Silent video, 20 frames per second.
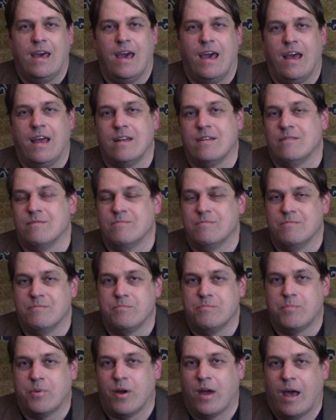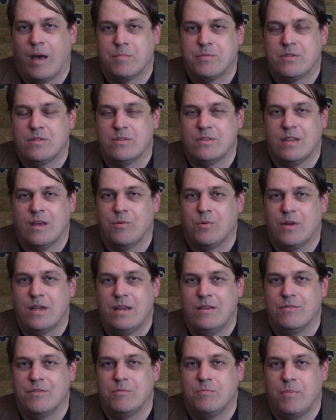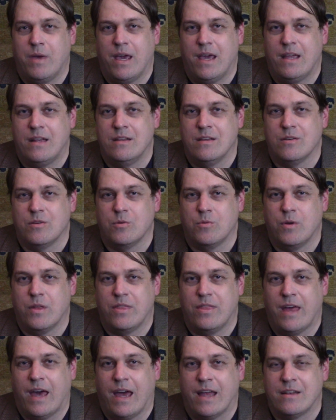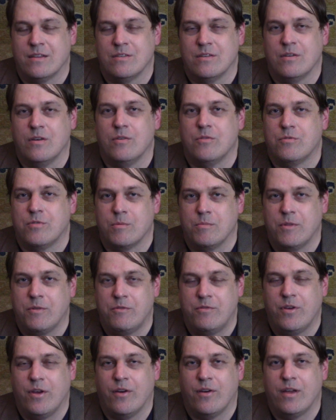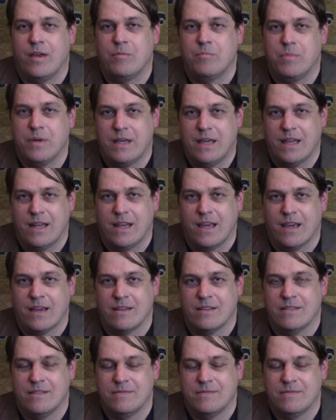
and perhaps they were even made with that from the very beginning.